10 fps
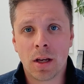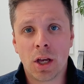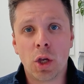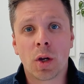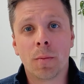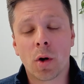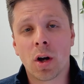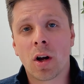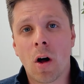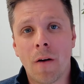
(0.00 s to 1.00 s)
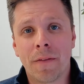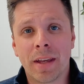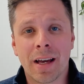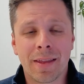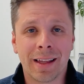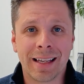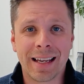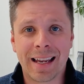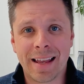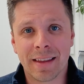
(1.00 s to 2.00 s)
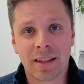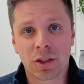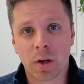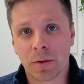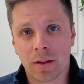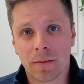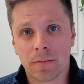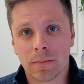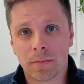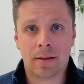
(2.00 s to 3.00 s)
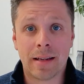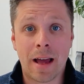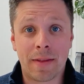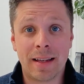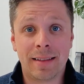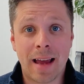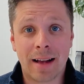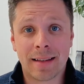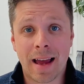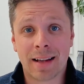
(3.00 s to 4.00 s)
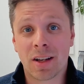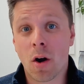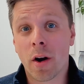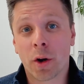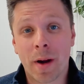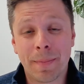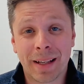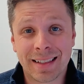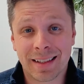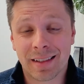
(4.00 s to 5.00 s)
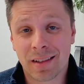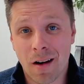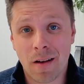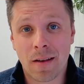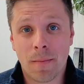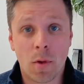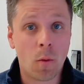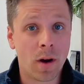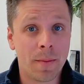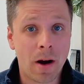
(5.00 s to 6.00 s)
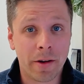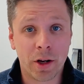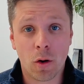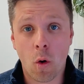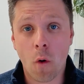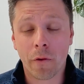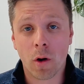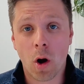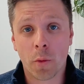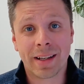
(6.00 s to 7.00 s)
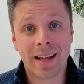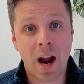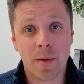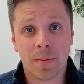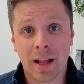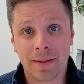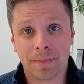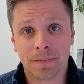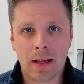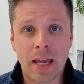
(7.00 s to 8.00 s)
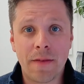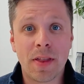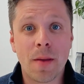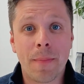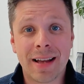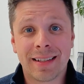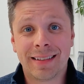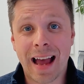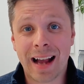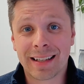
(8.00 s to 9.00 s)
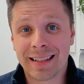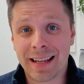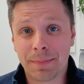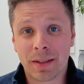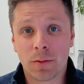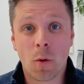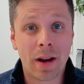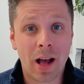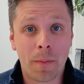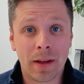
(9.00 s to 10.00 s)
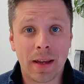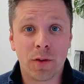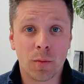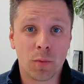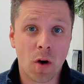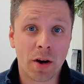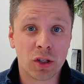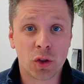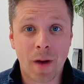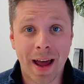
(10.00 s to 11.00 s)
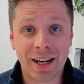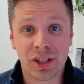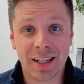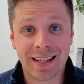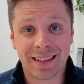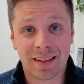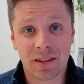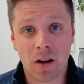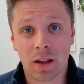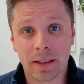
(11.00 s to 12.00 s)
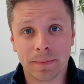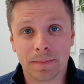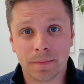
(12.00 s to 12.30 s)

You can book a call via the link in the description. Now, these tax hacks are a great place to start, but what about your overall retirement plan? Even the best tax tips won't help if your broader strategy isn't solid.